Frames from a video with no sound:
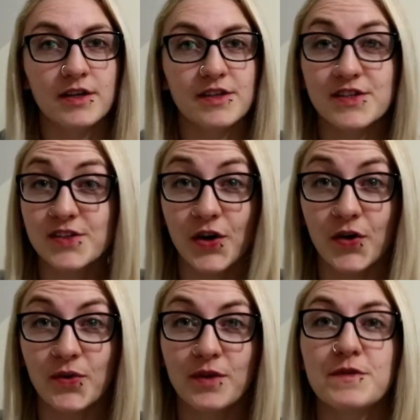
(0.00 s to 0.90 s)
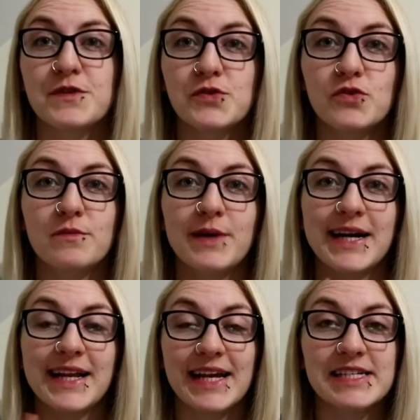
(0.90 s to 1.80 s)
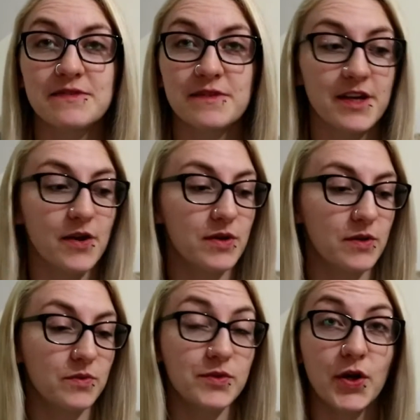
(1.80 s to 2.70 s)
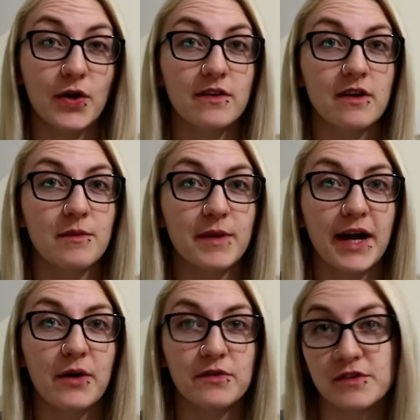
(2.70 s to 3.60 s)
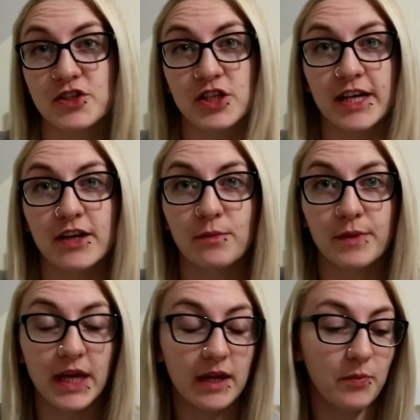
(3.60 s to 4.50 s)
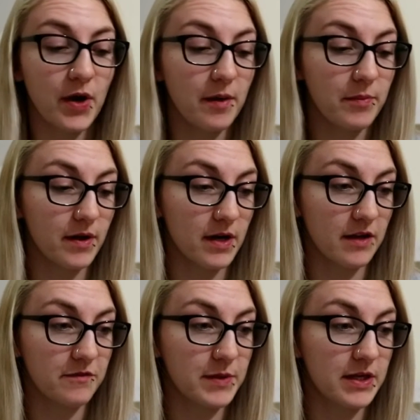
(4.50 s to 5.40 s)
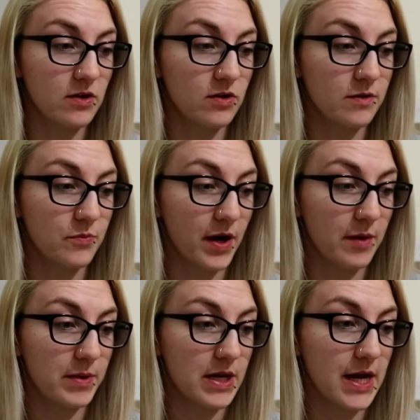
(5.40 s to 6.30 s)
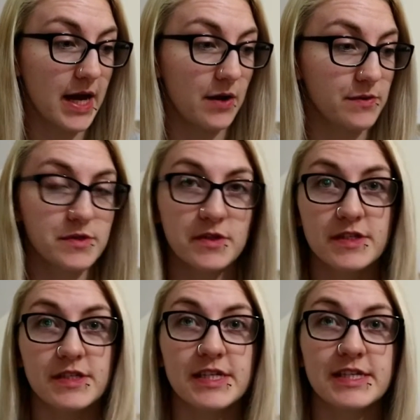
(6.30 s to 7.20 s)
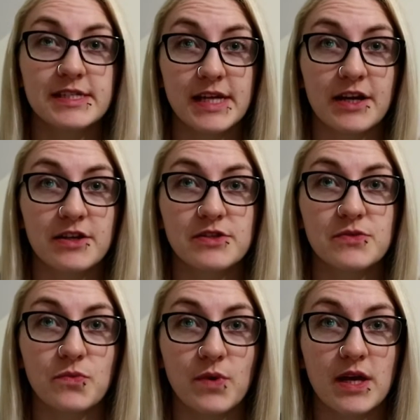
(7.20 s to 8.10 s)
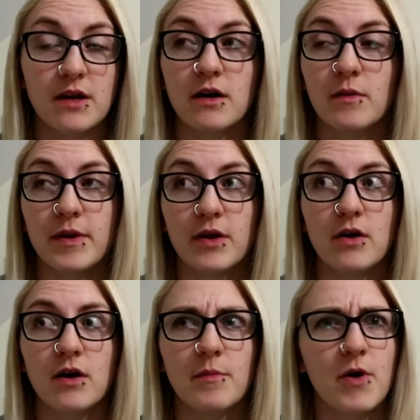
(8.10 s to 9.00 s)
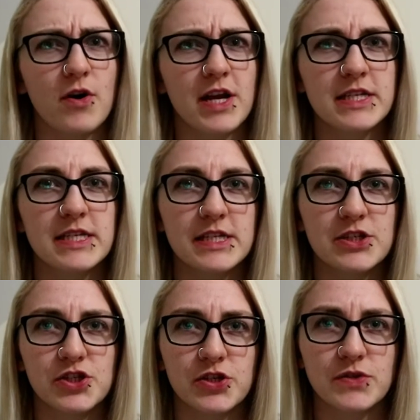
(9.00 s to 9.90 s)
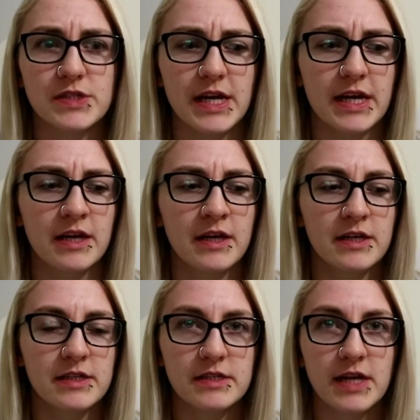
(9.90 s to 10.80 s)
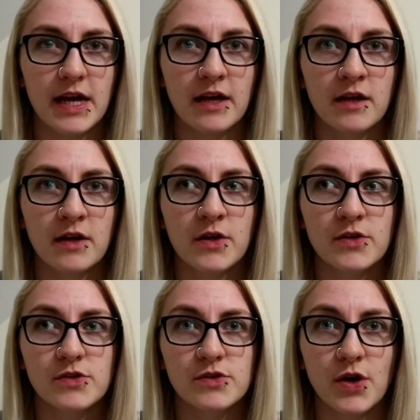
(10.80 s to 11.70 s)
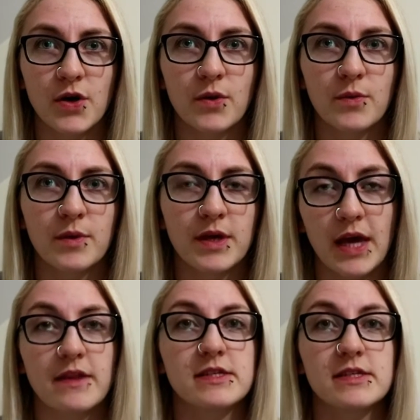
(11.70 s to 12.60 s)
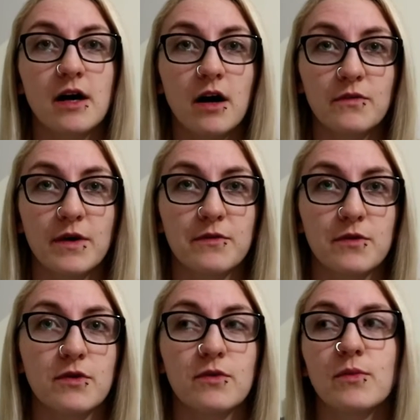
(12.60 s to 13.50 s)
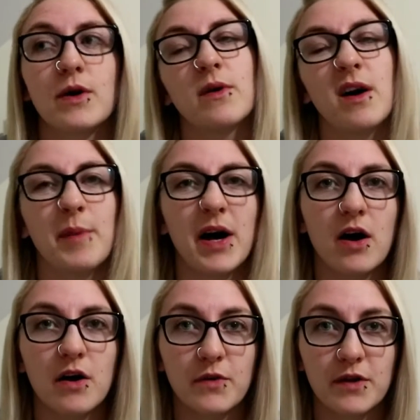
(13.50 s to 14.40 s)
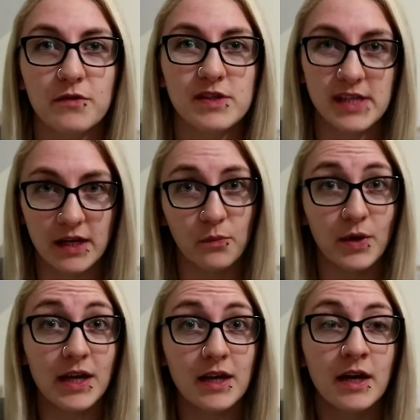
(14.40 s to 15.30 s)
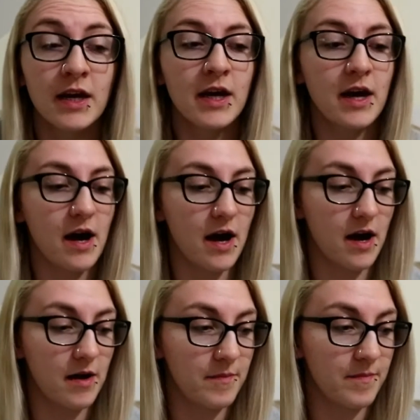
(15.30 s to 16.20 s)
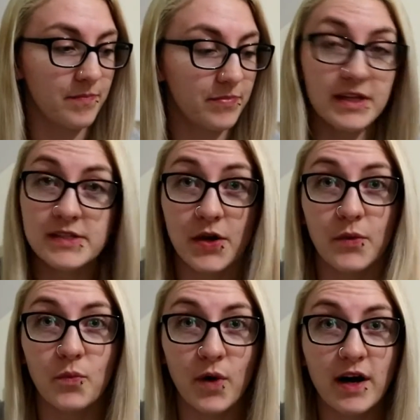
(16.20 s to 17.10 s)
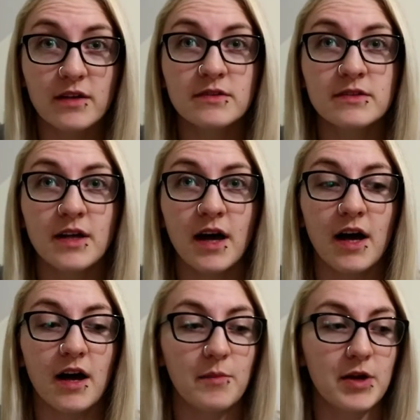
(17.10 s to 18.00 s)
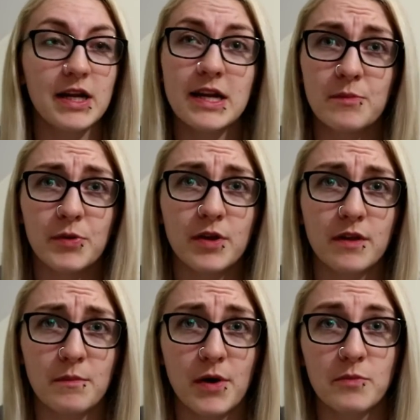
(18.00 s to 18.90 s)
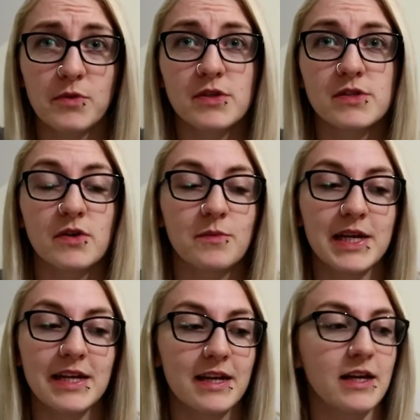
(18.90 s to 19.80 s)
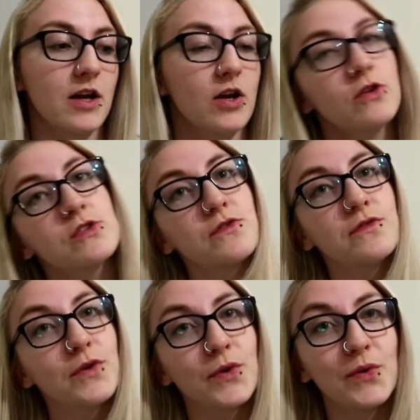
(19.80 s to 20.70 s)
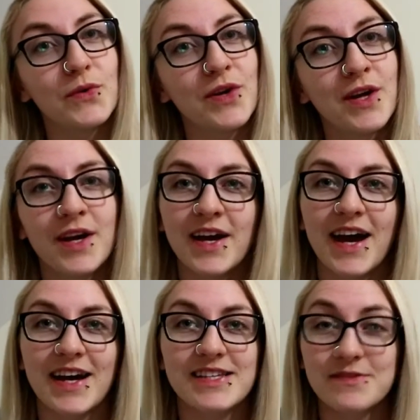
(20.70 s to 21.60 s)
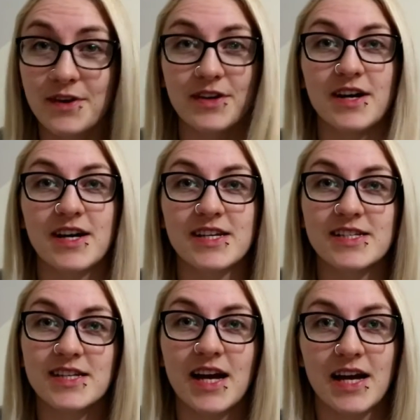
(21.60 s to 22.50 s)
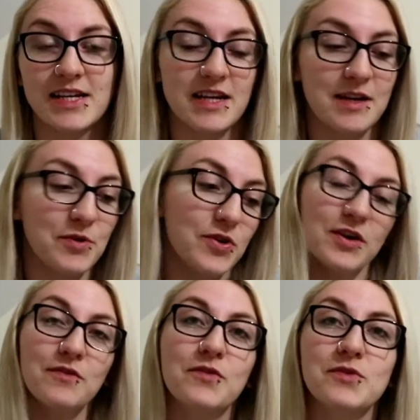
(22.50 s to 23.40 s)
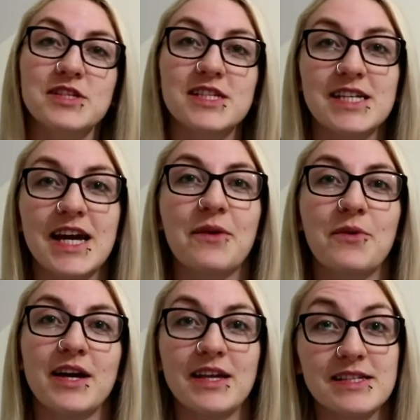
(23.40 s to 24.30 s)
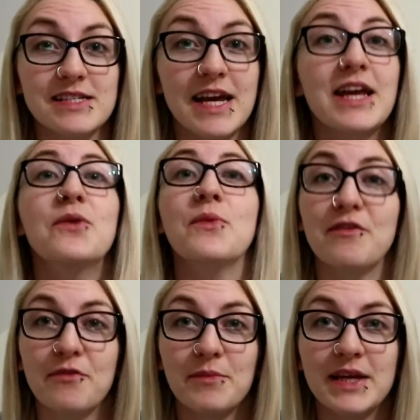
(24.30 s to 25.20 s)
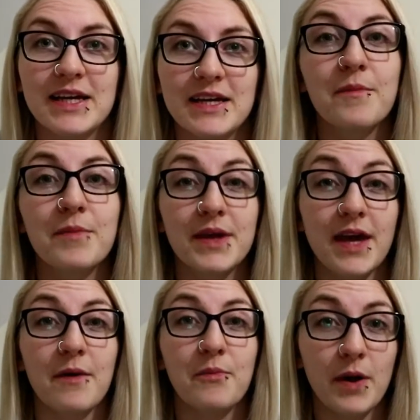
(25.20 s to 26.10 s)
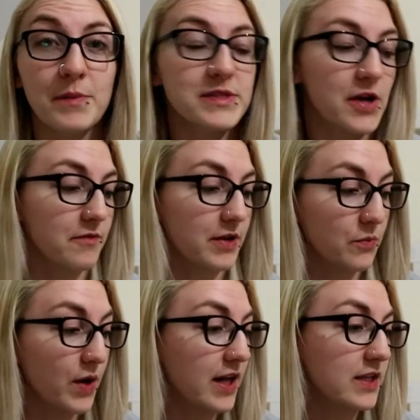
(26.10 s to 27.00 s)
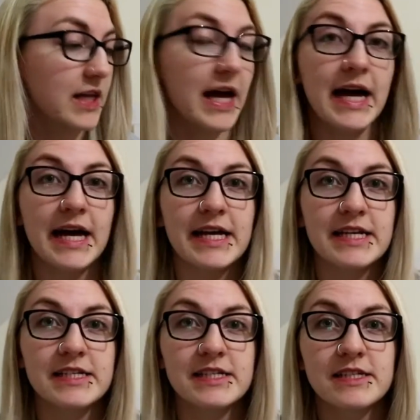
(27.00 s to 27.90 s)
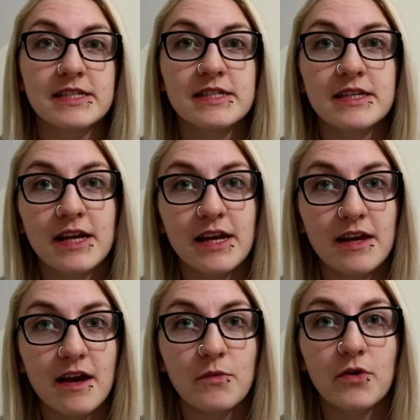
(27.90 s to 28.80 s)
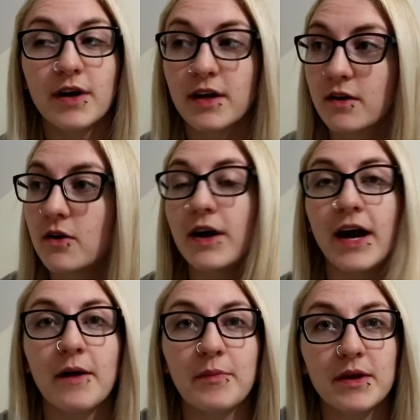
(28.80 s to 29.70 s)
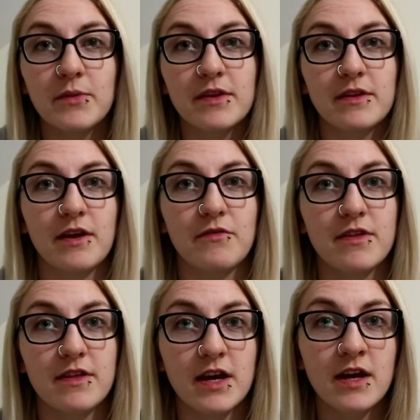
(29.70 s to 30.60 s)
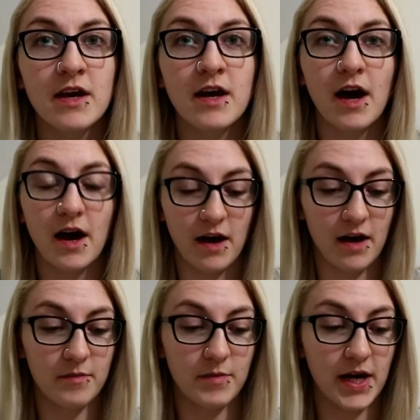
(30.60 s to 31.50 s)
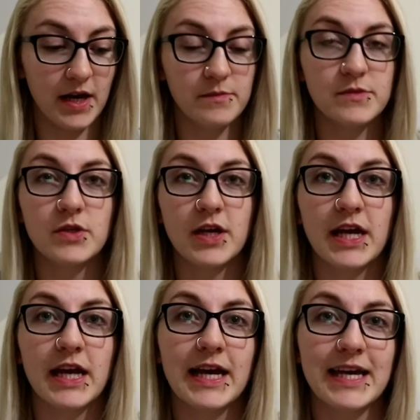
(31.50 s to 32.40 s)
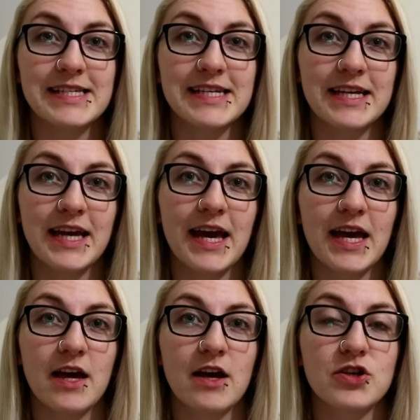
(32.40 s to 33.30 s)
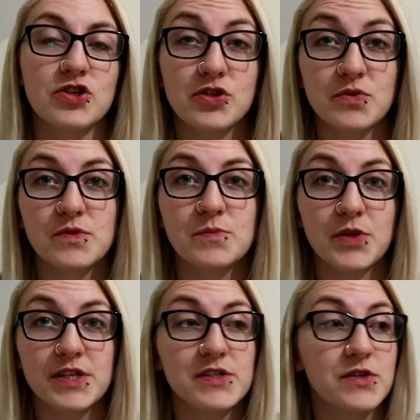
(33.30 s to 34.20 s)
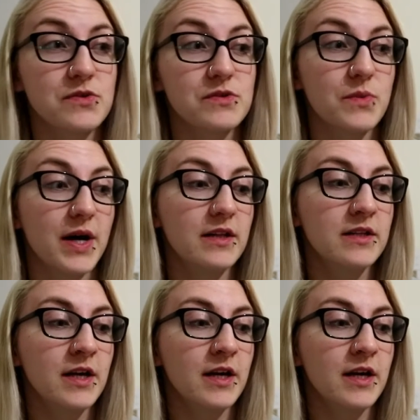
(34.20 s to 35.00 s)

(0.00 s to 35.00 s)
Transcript: So if you saw my last video, you will know that I'm now officially on bikini prep. I have been on prep now, so this is the second week I'm on it, and it's Tuesday today. So yeah, this is halfway through, well, about halfway through the second week. Things are going well. I'm on a lean bulk at the moment, so I'm eating lots of food and it's very nice, and I am not looking forward to the day where it gets taken away from me. But yeah, prep is going really well, and yeah, I'm quite happy with everything. I am looking at getting shoes pretty soon as well.